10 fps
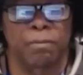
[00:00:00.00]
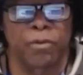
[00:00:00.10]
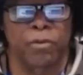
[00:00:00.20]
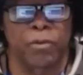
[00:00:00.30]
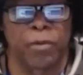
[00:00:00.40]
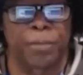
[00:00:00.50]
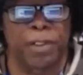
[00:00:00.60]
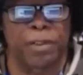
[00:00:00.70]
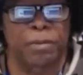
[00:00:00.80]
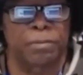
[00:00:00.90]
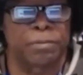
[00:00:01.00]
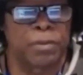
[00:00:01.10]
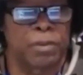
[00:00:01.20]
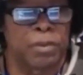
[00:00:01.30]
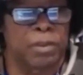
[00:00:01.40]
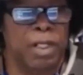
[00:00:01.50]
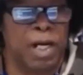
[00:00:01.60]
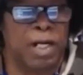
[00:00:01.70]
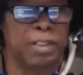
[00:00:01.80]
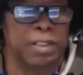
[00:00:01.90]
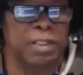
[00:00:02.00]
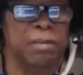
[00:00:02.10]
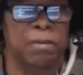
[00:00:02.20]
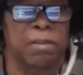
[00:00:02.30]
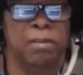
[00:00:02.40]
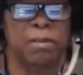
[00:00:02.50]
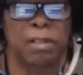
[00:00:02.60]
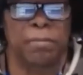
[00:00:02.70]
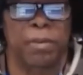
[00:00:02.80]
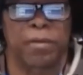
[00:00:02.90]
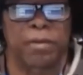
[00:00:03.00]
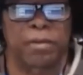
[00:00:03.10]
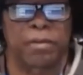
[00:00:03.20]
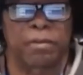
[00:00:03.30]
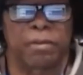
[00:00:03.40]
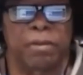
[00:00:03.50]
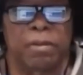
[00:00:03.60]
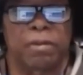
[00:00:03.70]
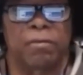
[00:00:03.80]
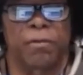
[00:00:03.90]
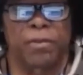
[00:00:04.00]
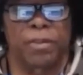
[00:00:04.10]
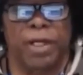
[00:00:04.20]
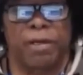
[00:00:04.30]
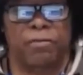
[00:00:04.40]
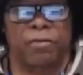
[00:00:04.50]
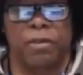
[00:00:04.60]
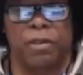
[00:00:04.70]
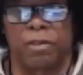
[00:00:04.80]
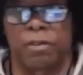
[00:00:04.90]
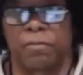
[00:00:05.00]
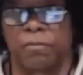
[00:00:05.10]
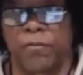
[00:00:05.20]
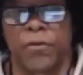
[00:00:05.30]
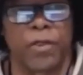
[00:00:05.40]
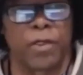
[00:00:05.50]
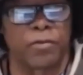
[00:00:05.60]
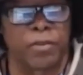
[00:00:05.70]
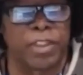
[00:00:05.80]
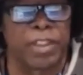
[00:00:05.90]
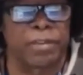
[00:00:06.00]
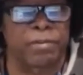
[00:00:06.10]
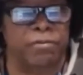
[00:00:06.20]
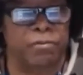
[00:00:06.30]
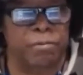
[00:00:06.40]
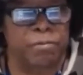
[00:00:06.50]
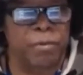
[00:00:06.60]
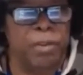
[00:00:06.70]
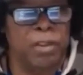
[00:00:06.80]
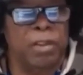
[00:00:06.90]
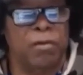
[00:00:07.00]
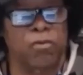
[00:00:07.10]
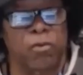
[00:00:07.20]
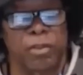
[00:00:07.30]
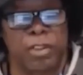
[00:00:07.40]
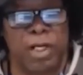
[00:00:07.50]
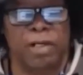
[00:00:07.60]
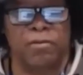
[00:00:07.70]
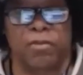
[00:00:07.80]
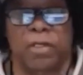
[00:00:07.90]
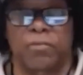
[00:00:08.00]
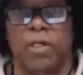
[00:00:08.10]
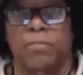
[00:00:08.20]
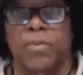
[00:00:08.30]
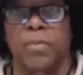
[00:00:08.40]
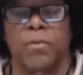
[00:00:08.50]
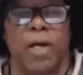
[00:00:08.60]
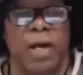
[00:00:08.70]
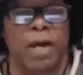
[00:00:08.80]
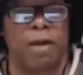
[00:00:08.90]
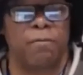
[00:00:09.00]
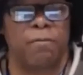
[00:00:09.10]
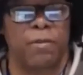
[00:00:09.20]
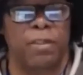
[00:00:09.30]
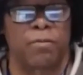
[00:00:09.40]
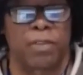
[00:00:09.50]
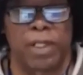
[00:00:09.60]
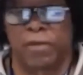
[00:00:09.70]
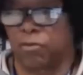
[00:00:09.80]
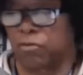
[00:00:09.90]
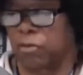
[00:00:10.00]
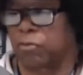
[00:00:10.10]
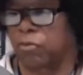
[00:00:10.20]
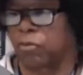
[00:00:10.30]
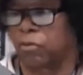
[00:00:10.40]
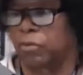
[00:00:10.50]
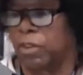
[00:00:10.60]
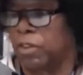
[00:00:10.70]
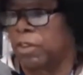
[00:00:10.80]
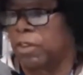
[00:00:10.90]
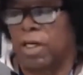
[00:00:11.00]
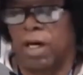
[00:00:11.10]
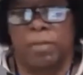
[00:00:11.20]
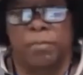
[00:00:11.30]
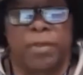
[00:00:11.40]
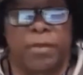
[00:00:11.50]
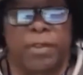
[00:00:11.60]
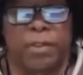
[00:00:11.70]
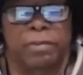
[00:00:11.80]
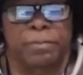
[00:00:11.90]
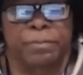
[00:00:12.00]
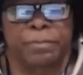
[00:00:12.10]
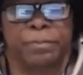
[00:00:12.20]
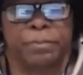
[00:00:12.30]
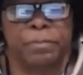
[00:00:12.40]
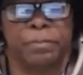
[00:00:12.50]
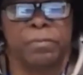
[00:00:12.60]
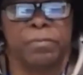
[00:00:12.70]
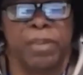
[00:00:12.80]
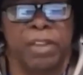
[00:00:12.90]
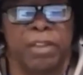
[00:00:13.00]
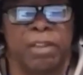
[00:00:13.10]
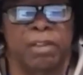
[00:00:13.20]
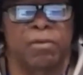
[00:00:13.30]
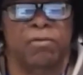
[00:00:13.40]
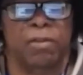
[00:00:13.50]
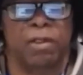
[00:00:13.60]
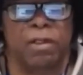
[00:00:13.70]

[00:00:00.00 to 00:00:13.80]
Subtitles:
Europa, i.e. Iberia, for the last few hundred years. And so the concepts that people have in relationship to Iberia is